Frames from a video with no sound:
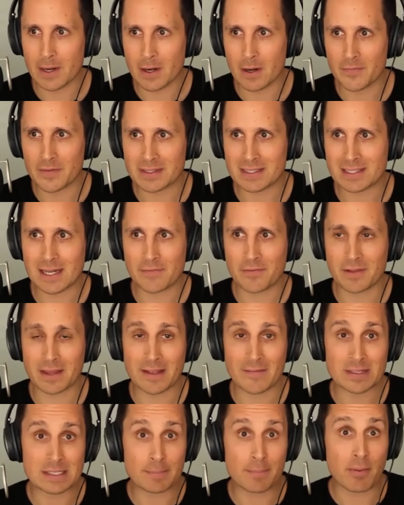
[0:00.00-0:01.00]
If
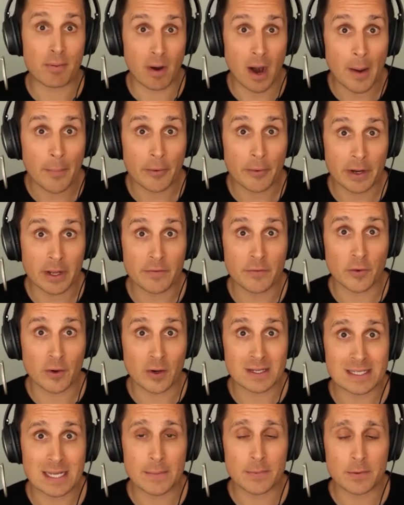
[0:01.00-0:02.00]
it's property, for
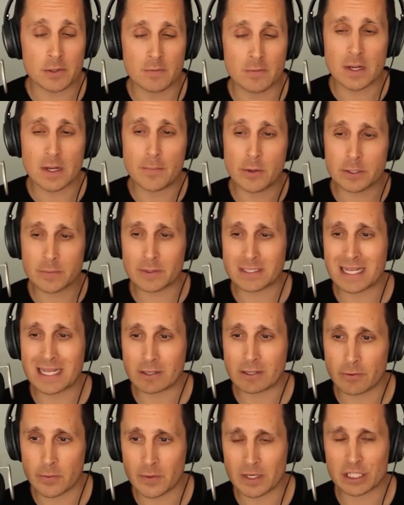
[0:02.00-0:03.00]
example, you've done multiple
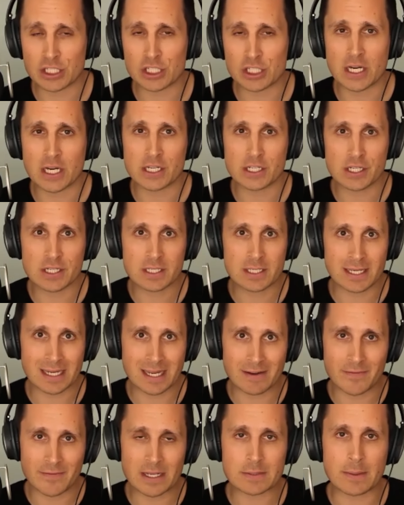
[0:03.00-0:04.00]
1031 exchanges, like
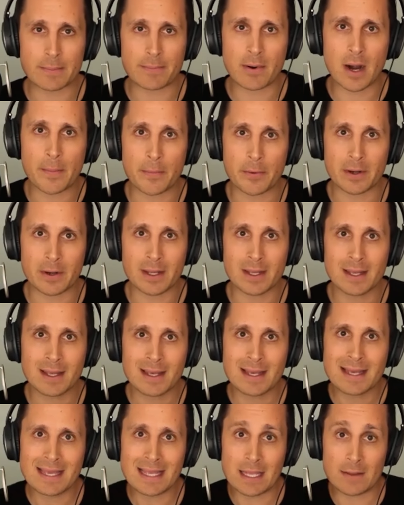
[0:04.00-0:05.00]
investment property,
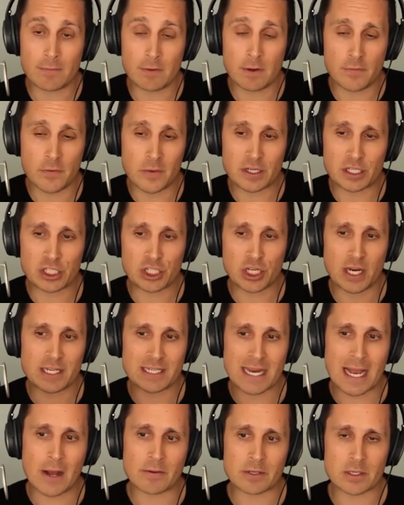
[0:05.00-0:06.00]
even if you exchange
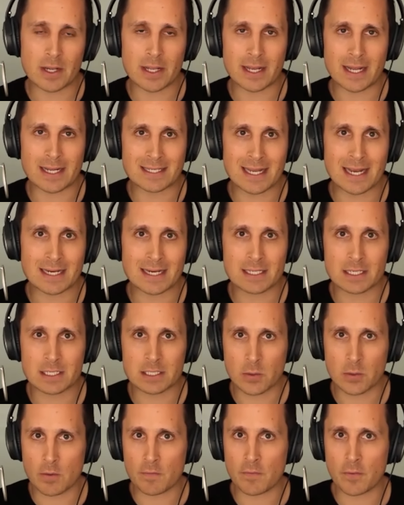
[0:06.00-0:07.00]
out into like a Texas
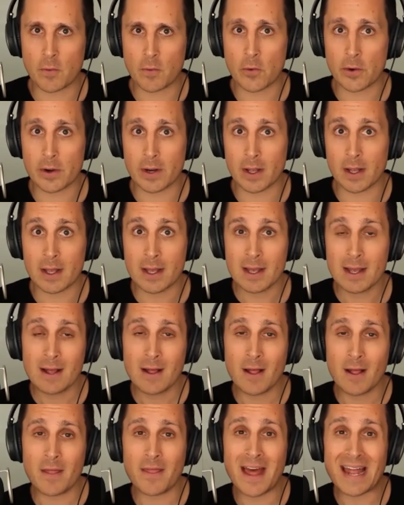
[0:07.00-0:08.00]
or a Florida,
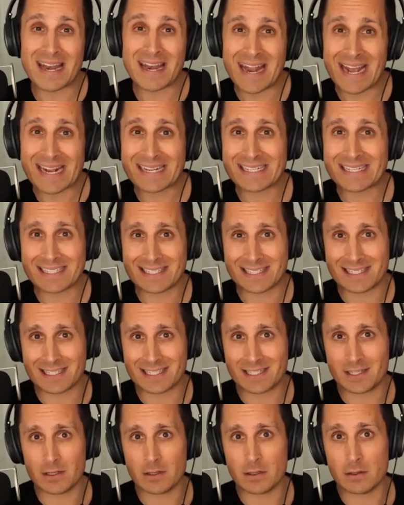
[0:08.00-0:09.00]
that Nexus is
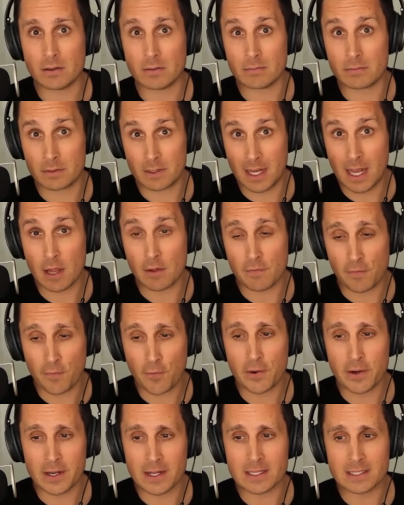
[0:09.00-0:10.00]
still
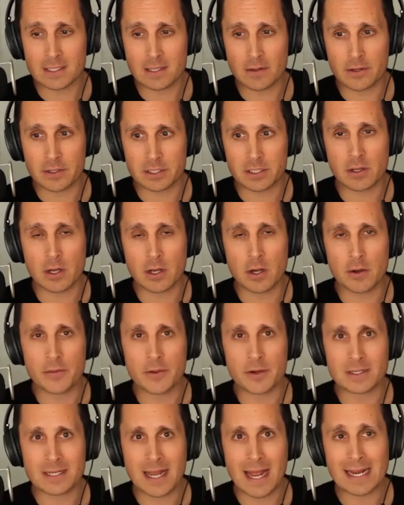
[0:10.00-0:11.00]
California. And so they're still owed
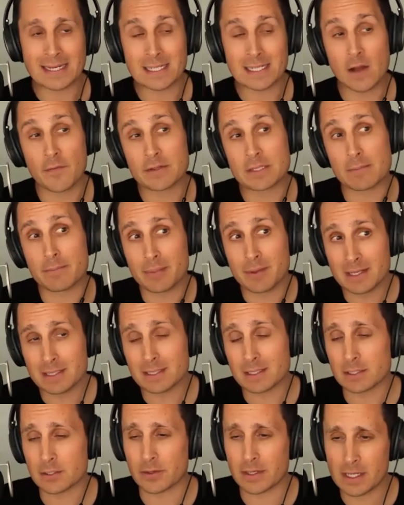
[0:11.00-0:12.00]
their tax. Now, if it's a
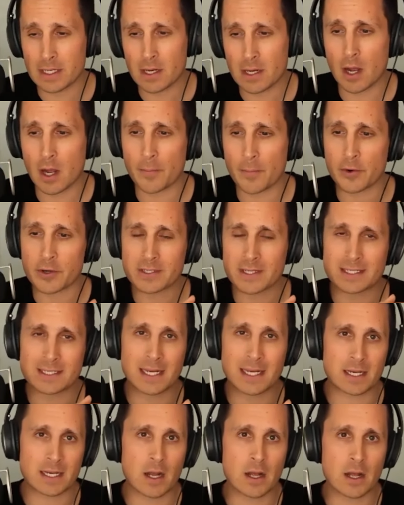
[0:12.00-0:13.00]
business or e-commerce, that's
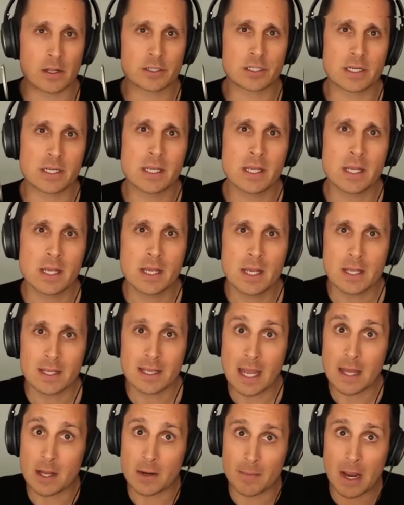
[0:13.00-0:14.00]
technology,
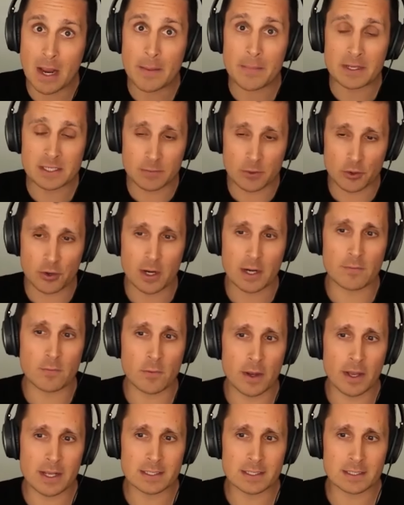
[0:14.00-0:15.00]
yeah, there might be some creative
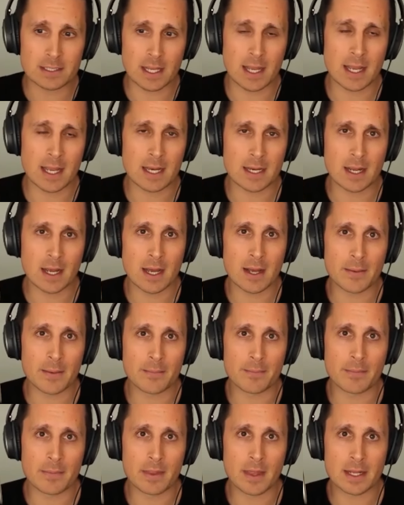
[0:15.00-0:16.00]
ways and
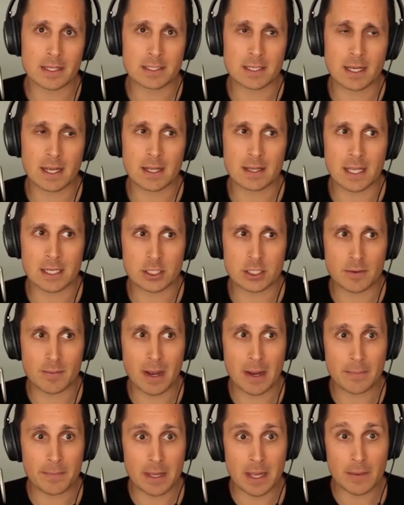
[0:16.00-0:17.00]
that you
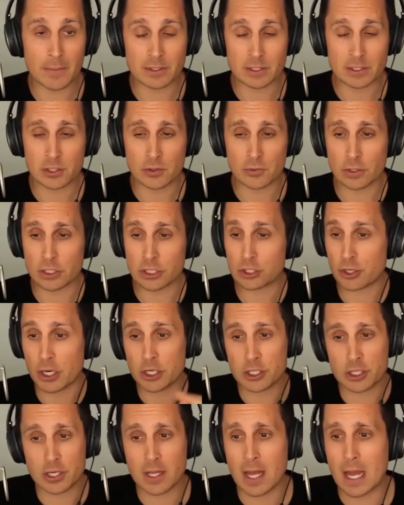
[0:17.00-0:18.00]
might be able to
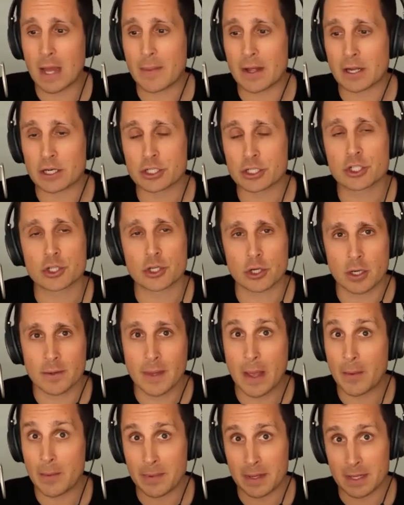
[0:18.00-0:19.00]
restructure. I'm not sure.
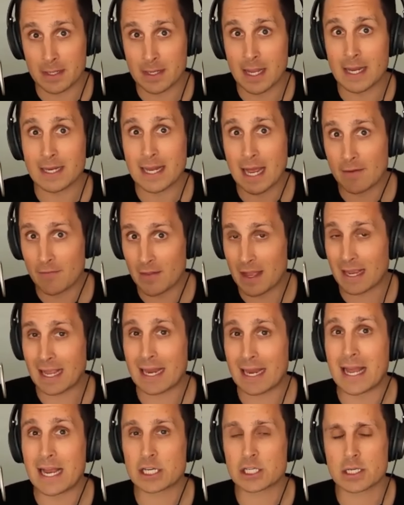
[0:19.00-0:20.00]
That might be neat to have that
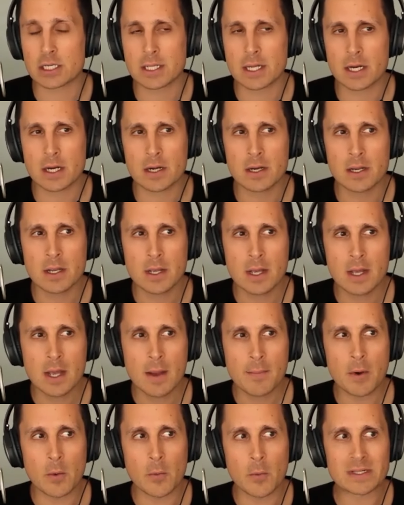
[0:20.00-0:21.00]
connection there.
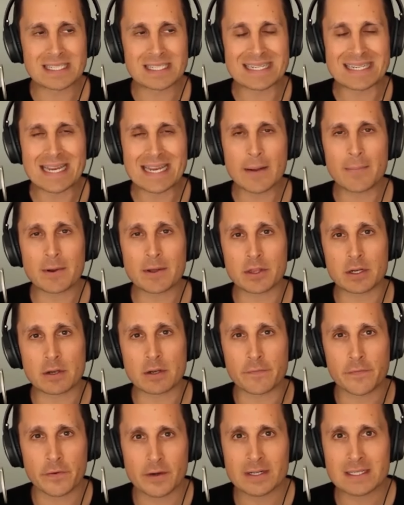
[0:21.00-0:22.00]
But yeah. What's neat about the
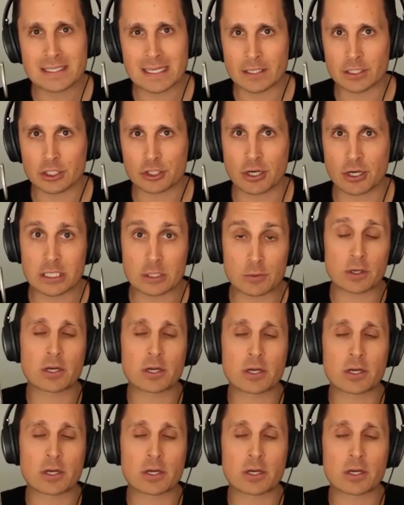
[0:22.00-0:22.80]
deferred sales trust,